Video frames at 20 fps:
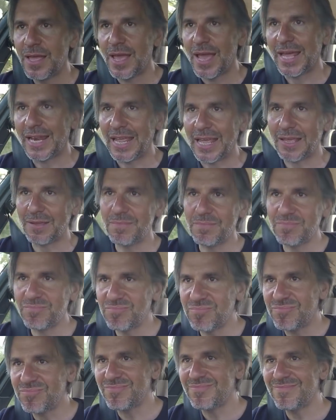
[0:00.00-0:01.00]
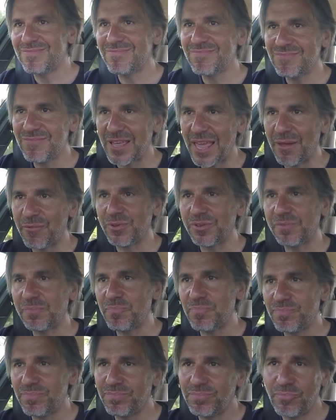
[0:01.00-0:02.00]
and it was
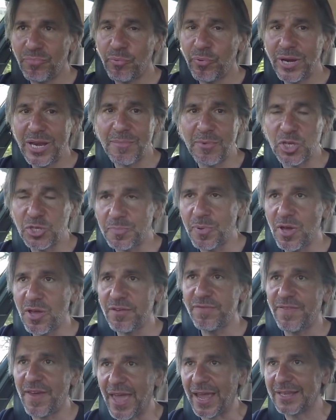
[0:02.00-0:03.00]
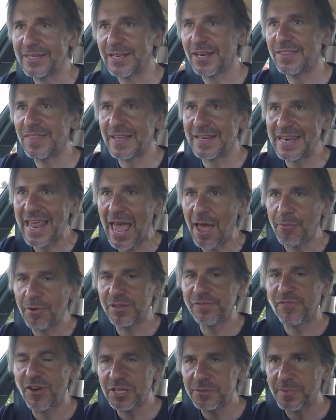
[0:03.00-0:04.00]
pretty much perfect. And I think now with
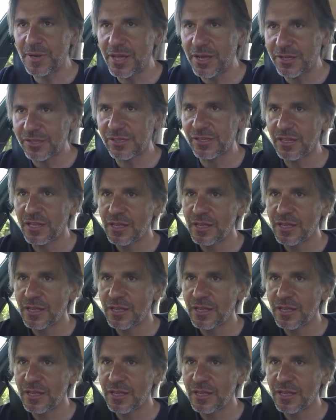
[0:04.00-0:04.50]
fresh plugs,